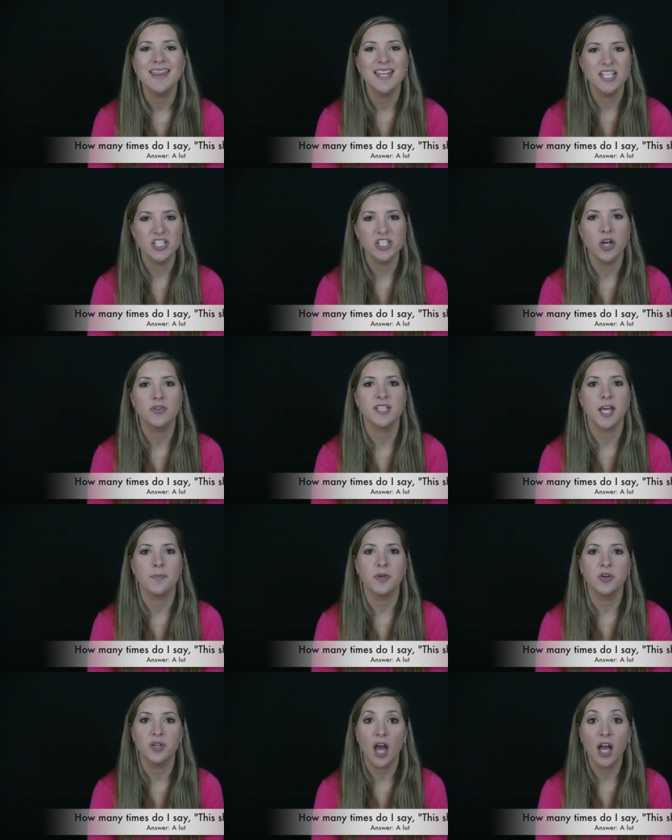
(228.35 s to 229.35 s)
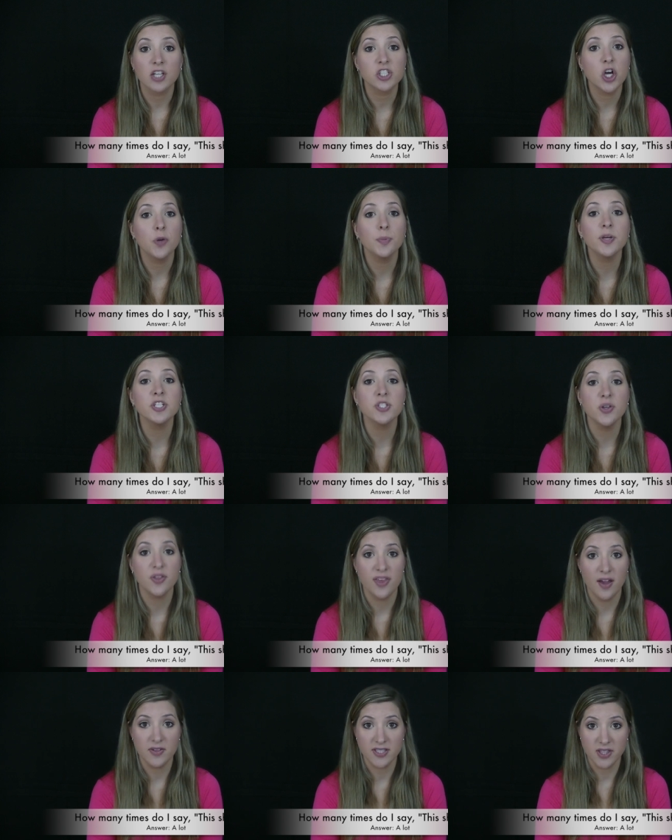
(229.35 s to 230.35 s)
This show debuted October
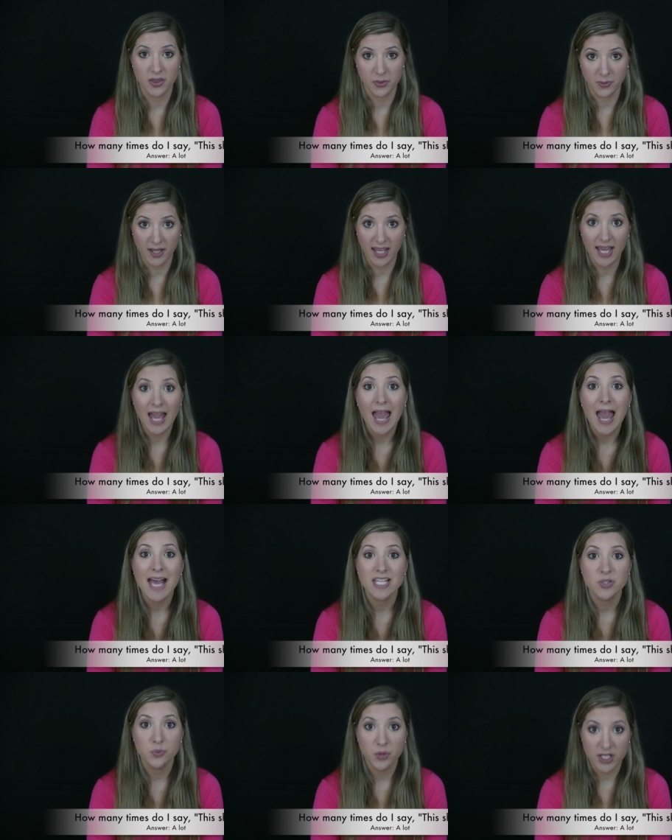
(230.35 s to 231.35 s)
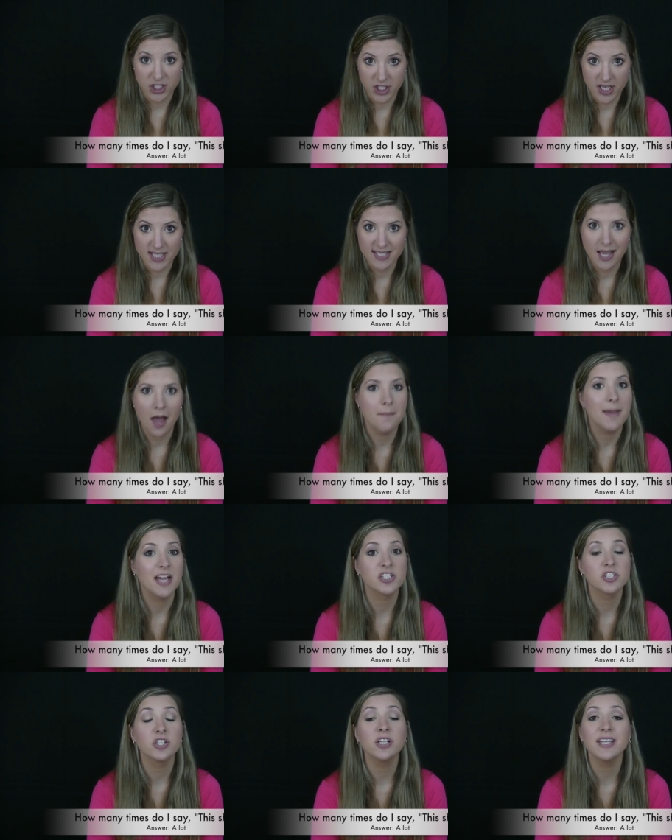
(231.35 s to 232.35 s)
2003 as Wishes, a
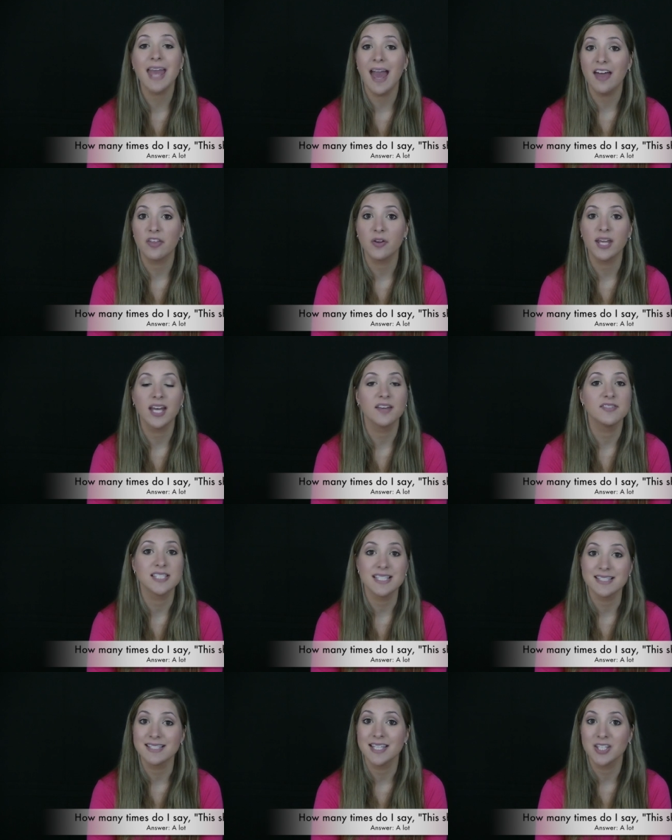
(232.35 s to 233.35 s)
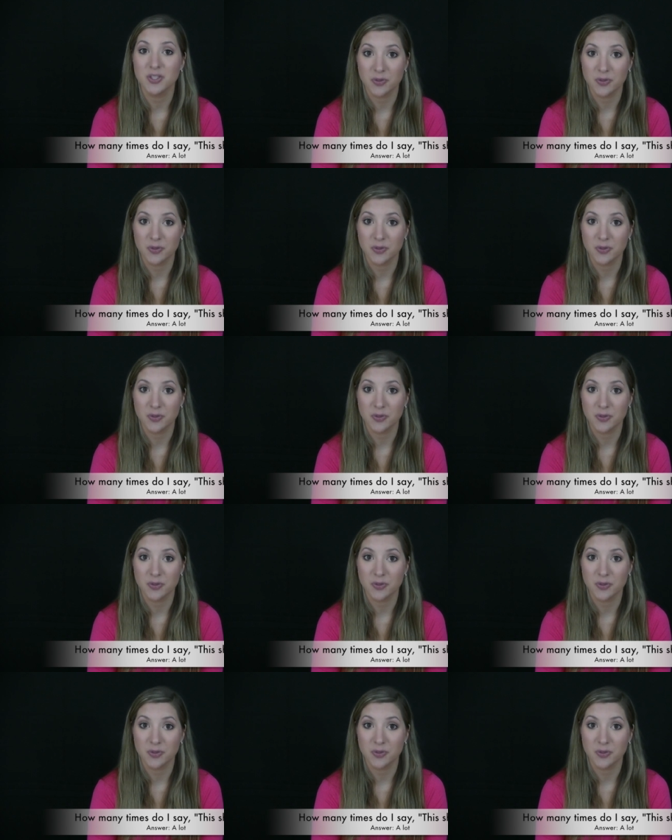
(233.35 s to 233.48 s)
magical gathering of Disney